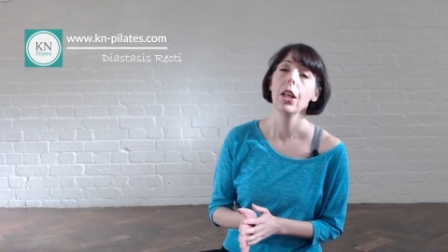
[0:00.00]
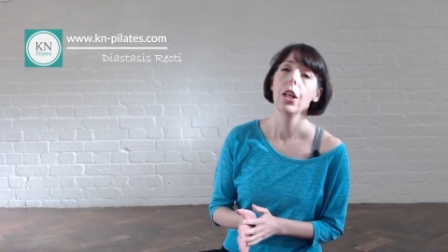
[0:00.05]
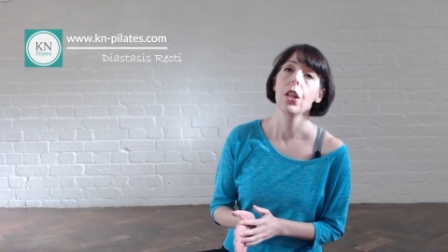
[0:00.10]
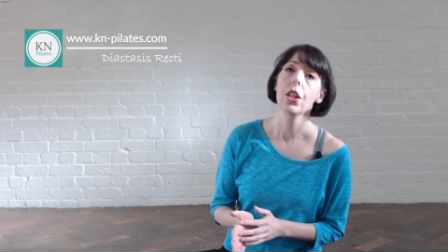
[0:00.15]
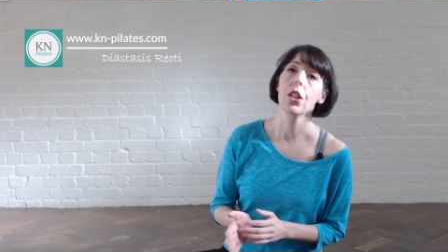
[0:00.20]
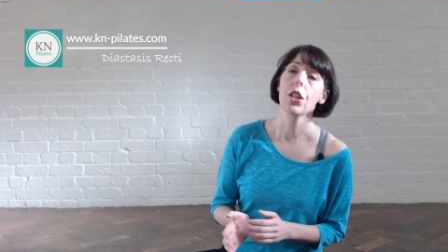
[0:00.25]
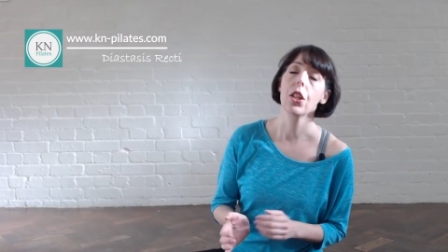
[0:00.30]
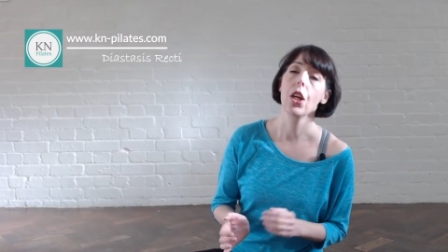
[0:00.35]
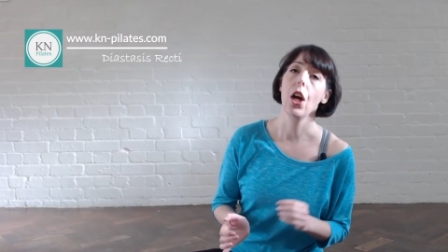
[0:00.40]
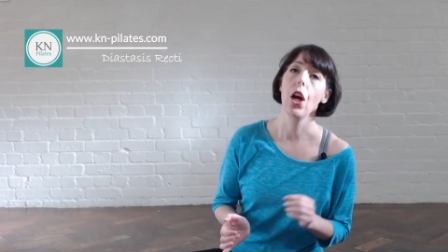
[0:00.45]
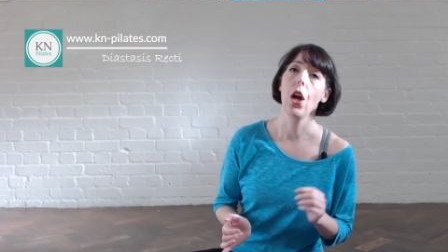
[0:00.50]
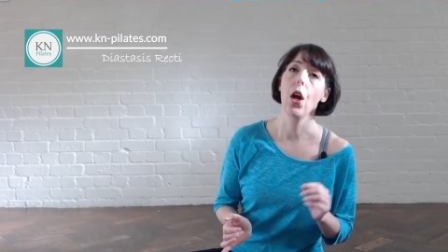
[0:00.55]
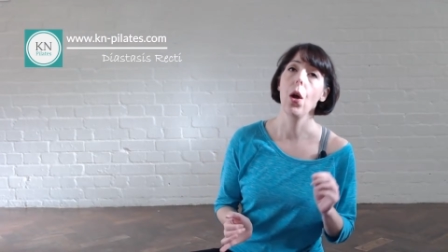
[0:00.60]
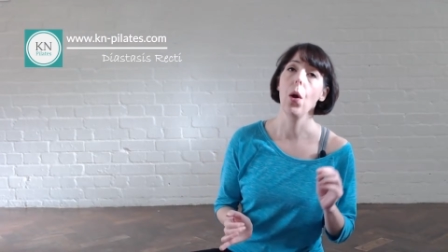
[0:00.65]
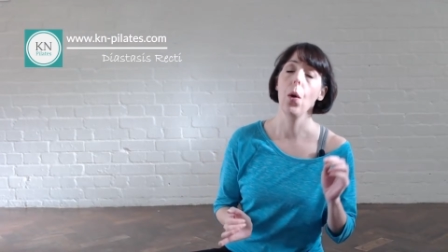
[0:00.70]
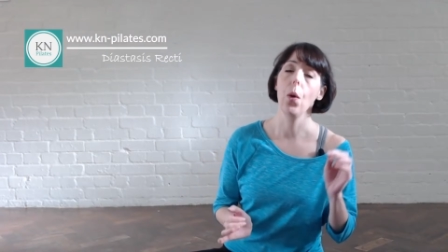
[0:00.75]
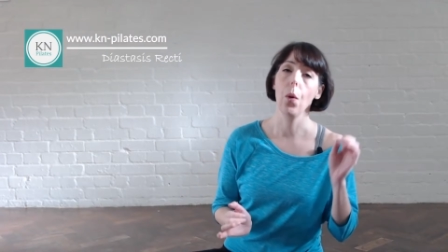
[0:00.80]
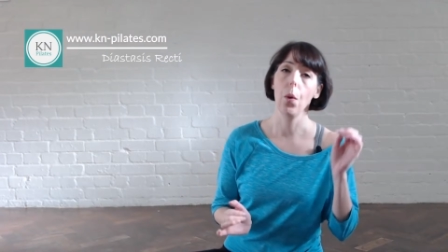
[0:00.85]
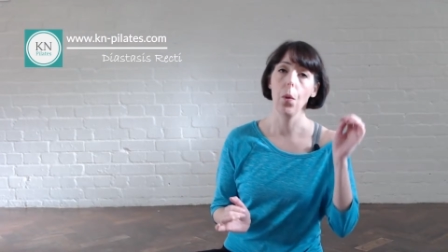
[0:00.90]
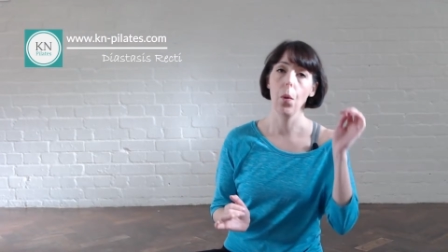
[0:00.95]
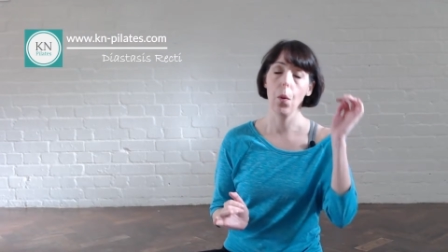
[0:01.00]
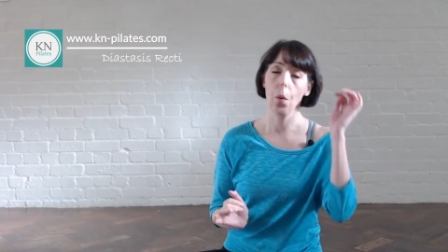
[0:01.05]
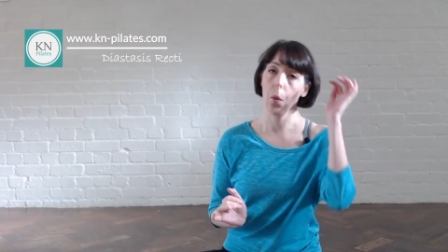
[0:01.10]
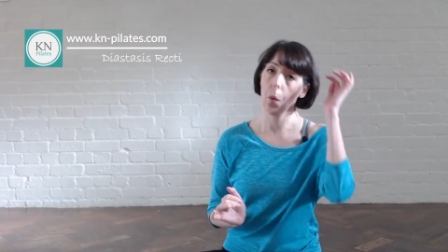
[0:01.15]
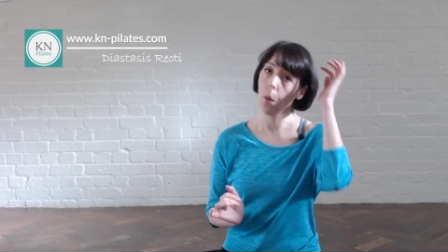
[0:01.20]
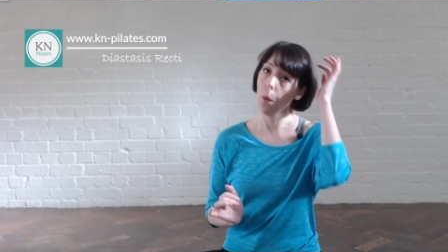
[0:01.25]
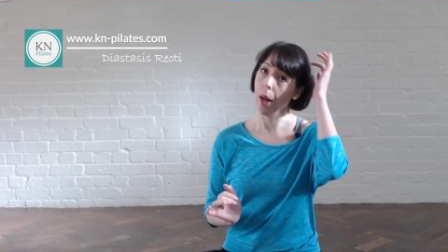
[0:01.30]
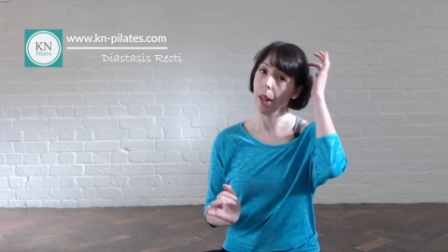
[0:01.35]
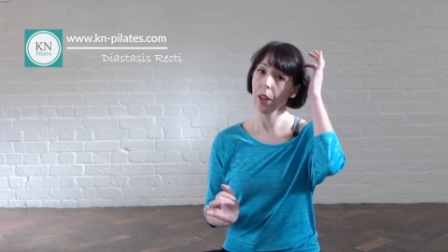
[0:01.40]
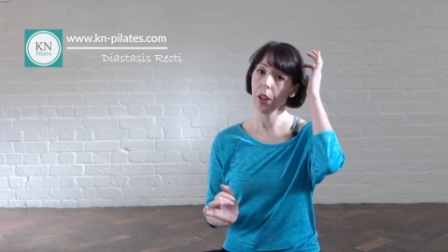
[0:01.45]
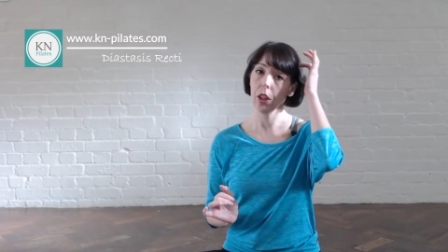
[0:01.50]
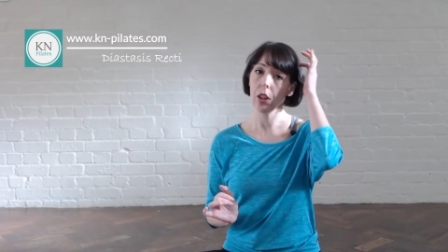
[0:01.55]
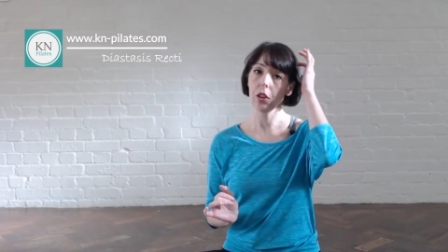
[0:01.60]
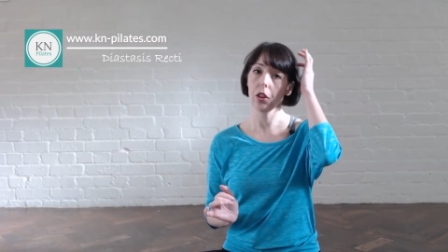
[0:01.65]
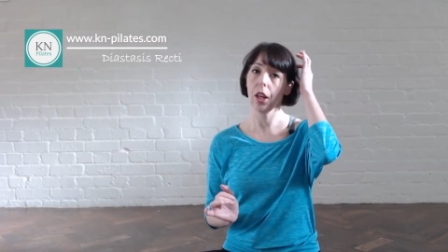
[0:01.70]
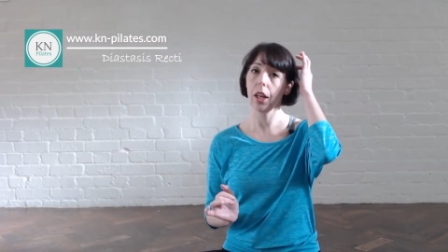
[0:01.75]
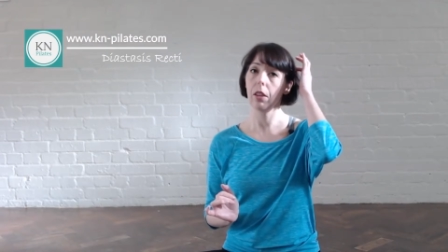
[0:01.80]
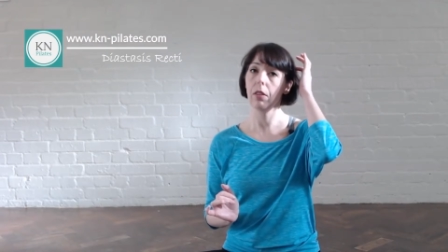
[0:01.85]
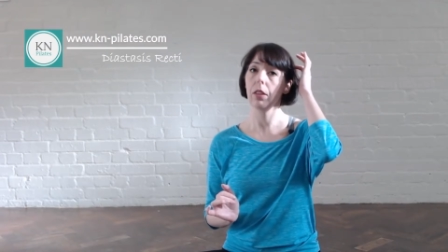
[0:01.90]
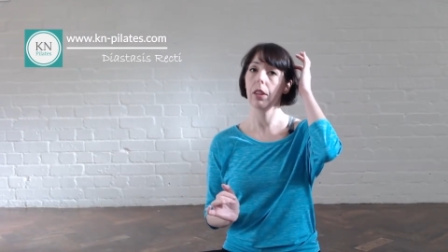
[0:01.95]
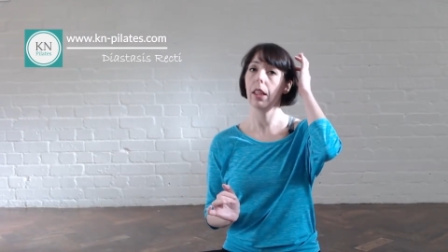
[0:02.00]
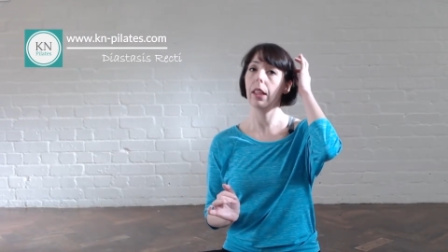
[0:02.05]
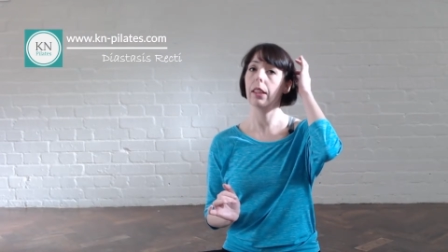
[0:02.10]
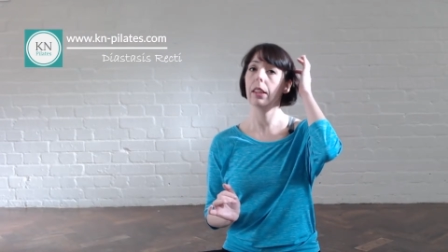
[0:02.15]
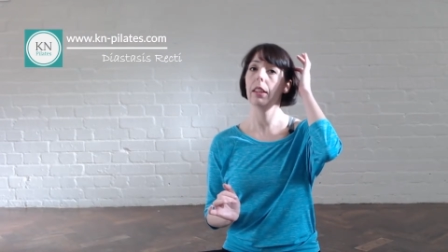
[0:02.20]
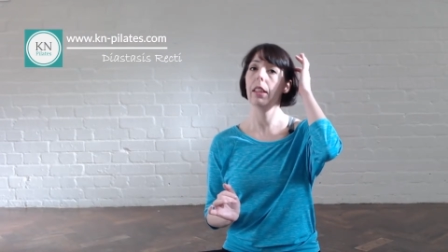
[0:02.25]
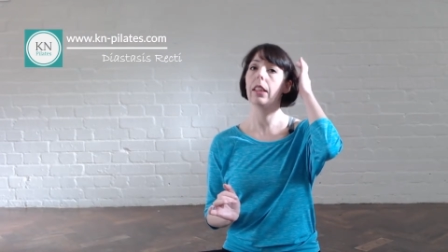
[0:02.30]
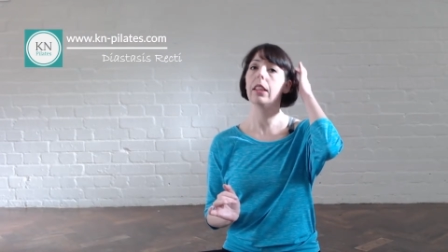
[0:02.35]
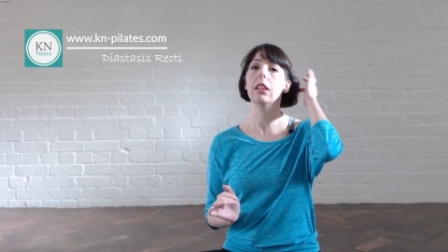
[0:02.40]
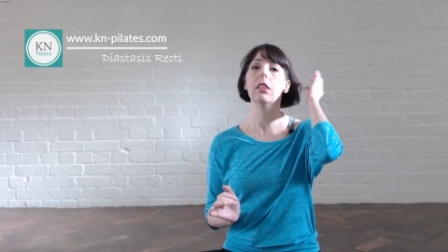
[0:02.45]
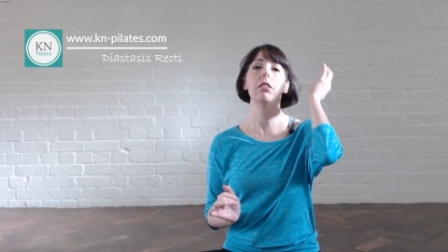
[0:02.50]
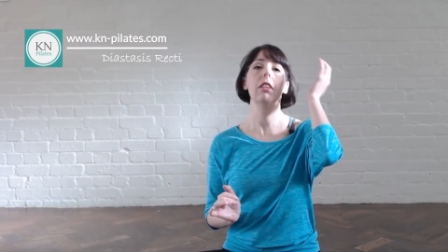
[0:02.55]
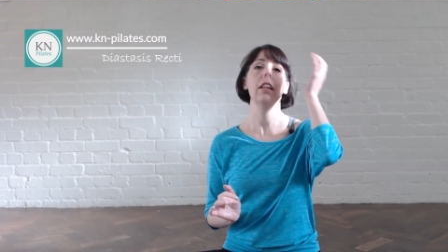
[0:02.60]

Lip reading: So when you check for diastasis